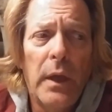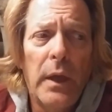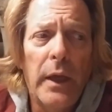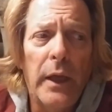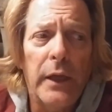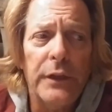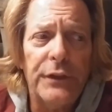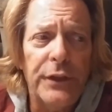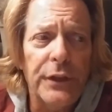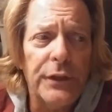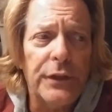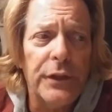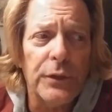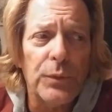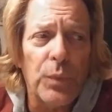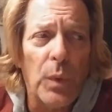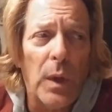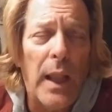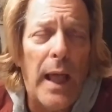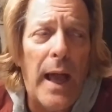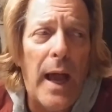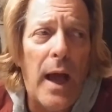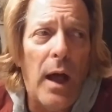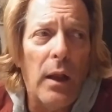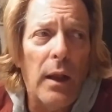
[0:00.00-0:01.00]
And she says,
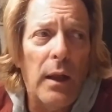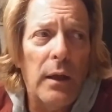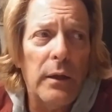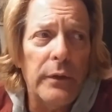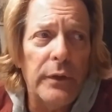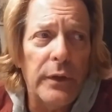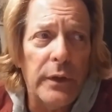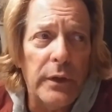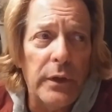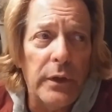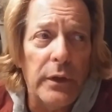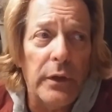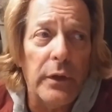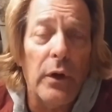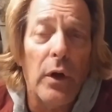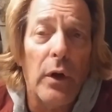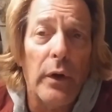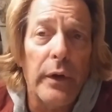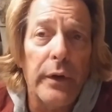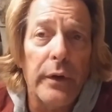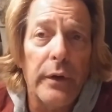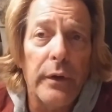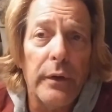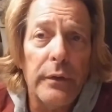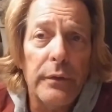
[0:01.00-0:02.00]
well, you know,
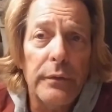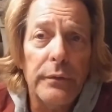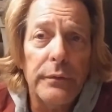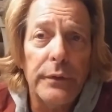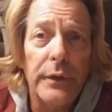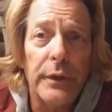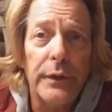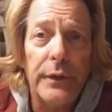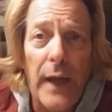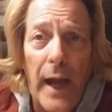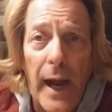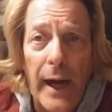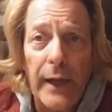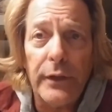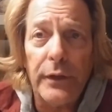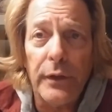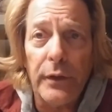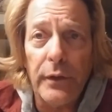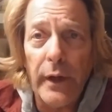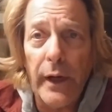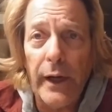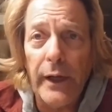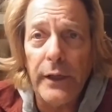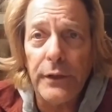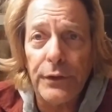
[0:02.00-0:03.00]
your
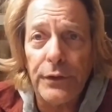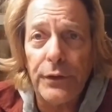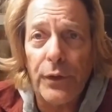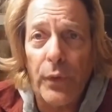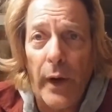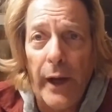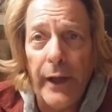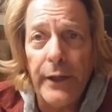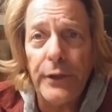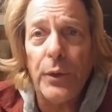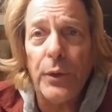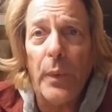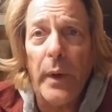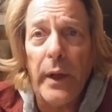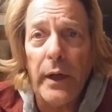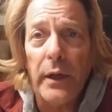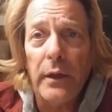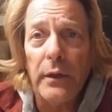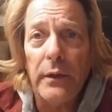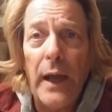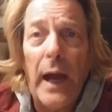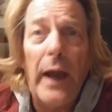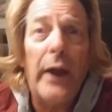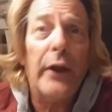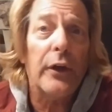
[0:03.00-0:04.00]
doctor has
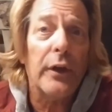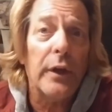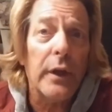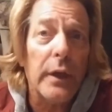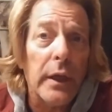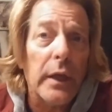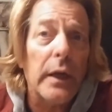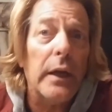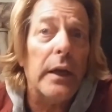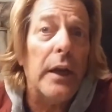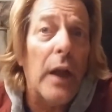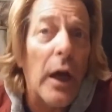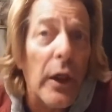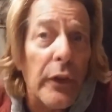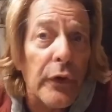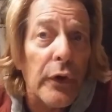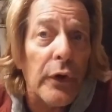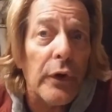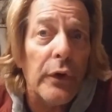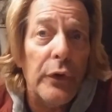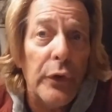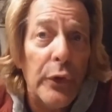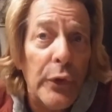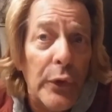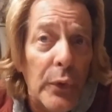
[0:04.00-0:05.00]
graduated. Now you're going to get
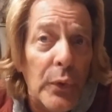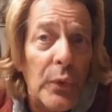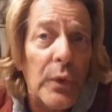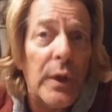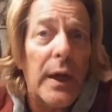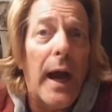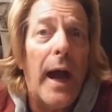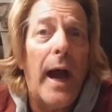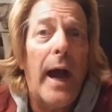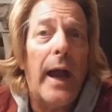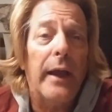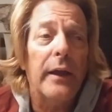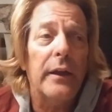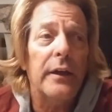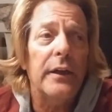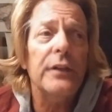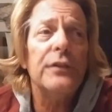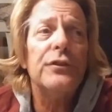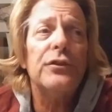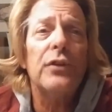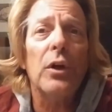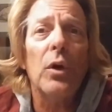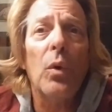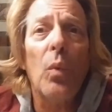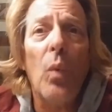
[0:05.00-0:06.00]
another new guy. And
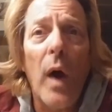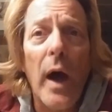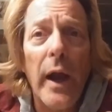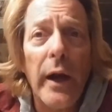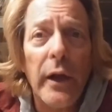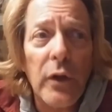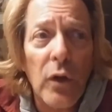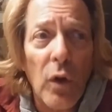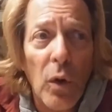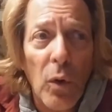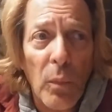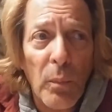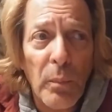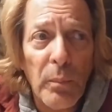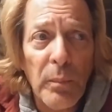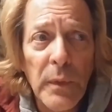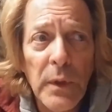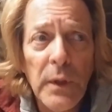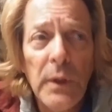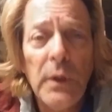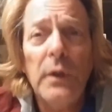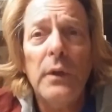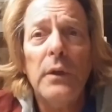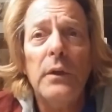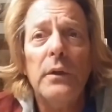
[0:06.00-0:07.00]
he's going to want to go,
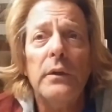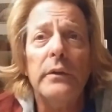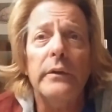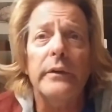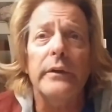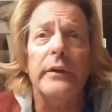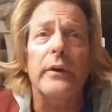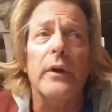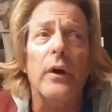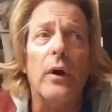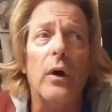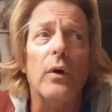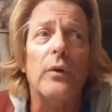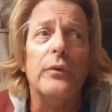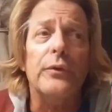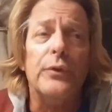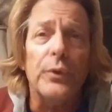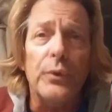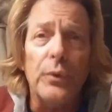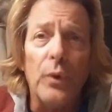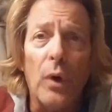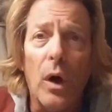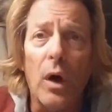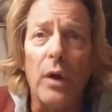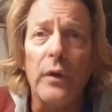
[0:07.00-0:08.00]
you know,
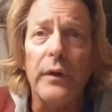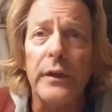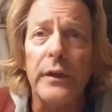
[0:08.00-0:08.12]
do all